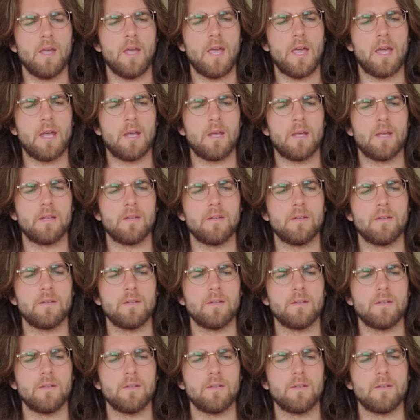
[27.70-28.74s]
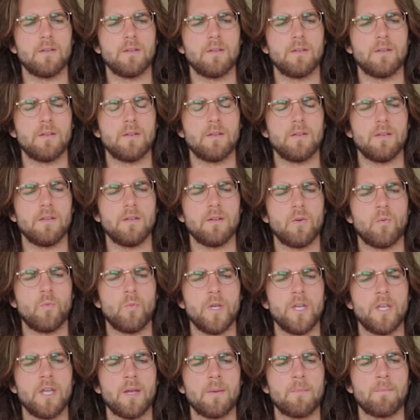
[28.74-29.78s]
and
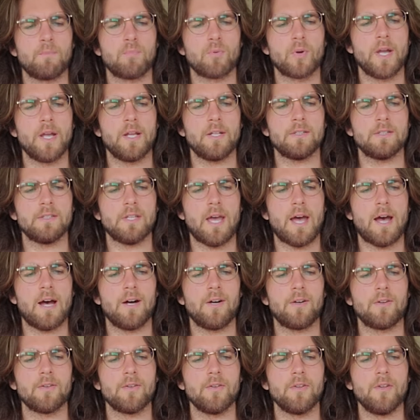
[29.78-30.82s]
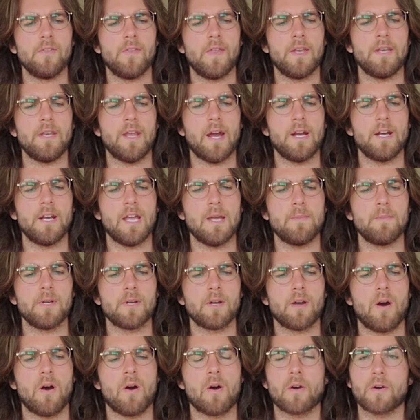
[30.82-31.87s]
we can break down the
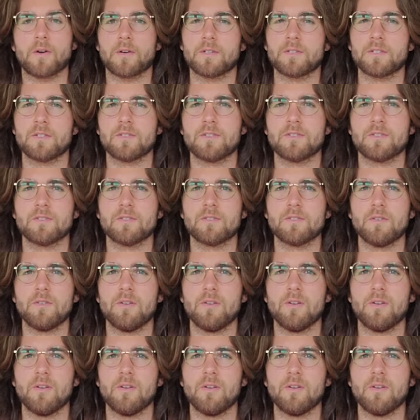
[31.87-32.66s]
dynamic arcs